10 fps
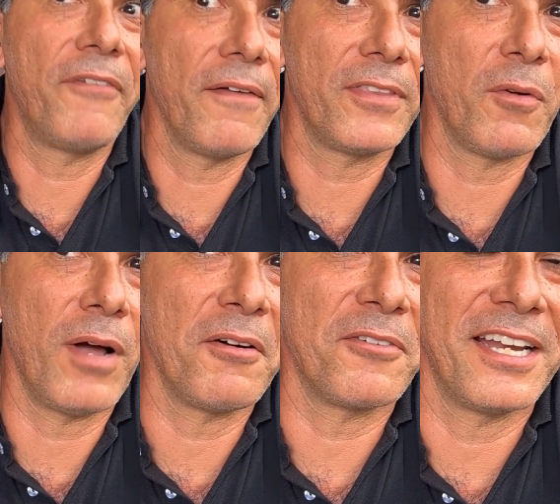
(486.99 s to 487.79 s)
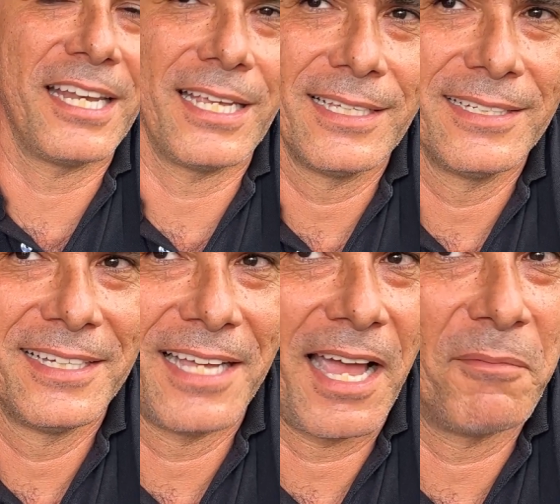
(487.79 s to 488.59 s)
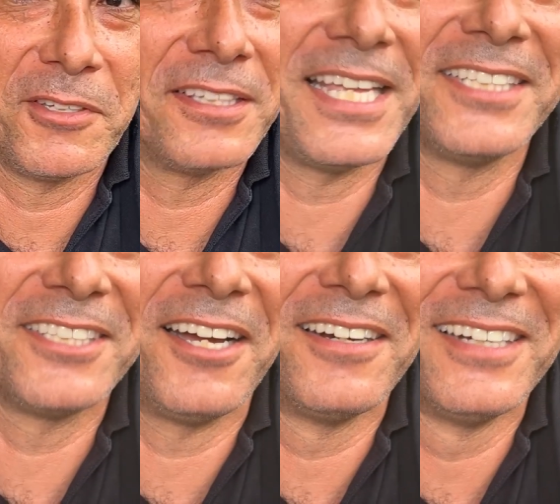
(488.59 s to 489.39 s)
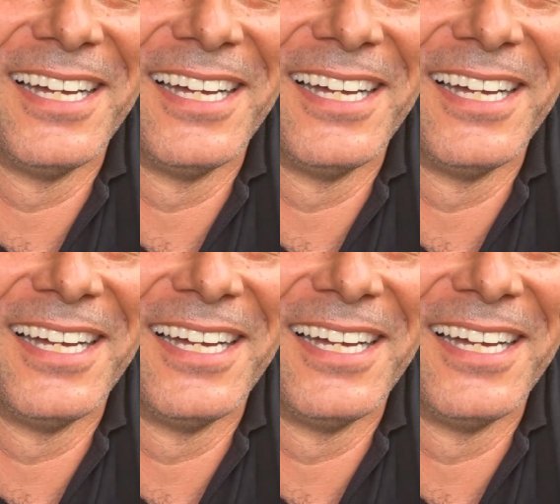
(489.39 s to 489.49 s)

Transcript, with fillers: 51 already. Oh, well, I'm not I that young.